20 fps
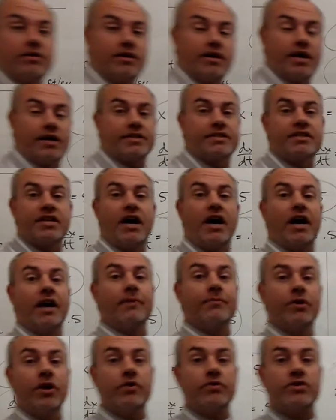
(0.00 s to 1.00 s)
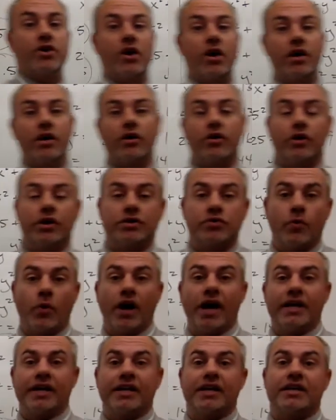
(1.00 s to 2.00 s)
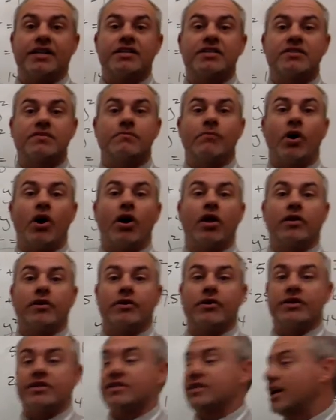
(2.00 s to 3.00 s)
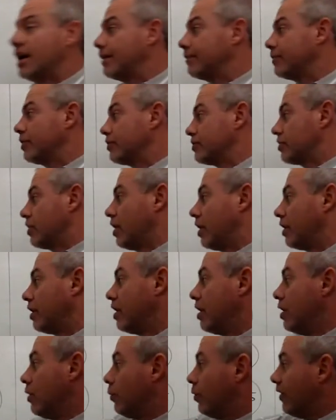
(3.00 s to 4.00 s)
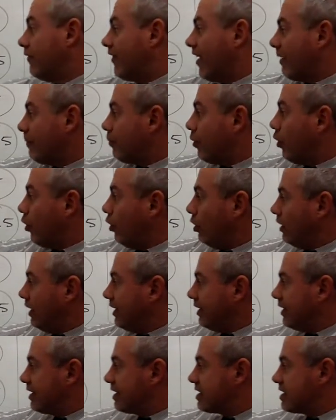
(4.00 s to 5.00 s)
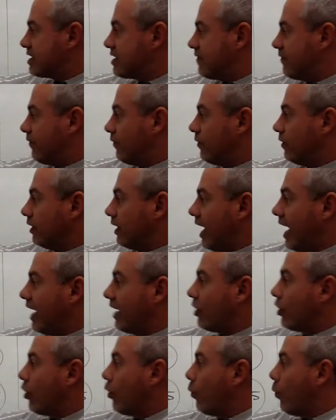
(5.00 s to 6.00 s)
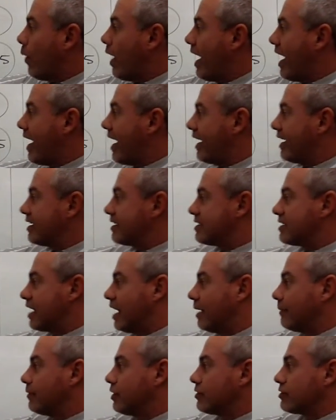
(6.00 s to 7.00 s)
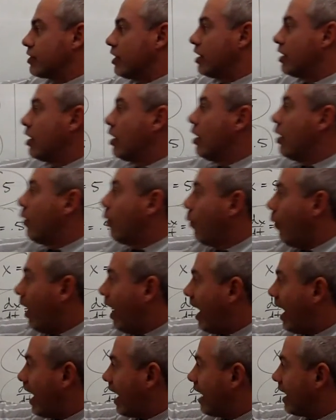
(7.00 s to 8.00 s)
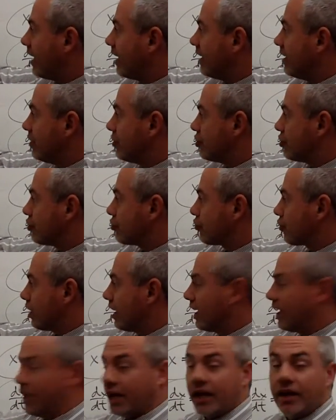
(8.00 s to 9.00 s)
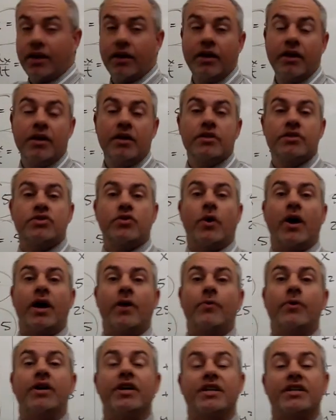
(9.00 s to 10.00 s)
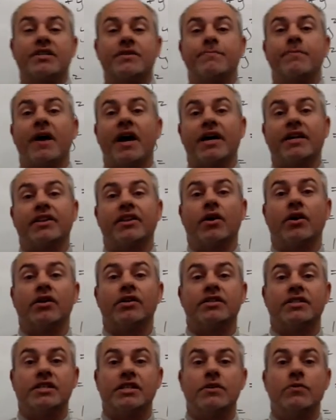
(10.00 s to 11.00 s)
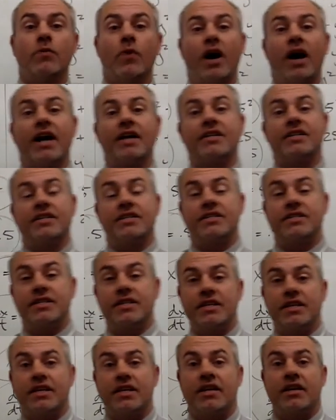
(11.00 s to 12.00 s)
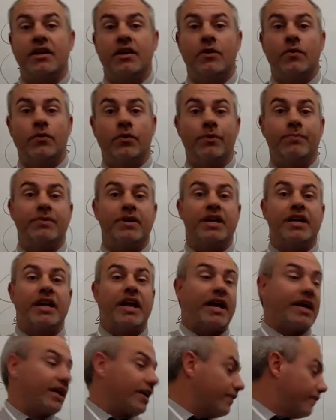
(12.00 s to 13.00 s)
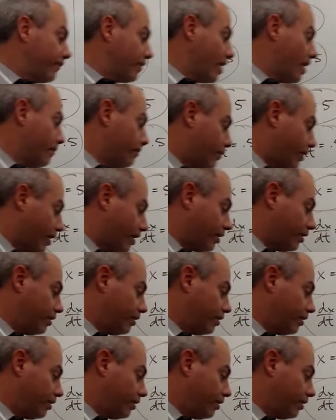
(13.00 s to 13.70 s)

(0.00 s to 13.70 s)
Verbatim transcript: as time goes on or is y getting smaller as time goes on? Well, if I'm pulling this ladder away as time goes on, y is shrinking, so I would expect that dy dt would be a negative number.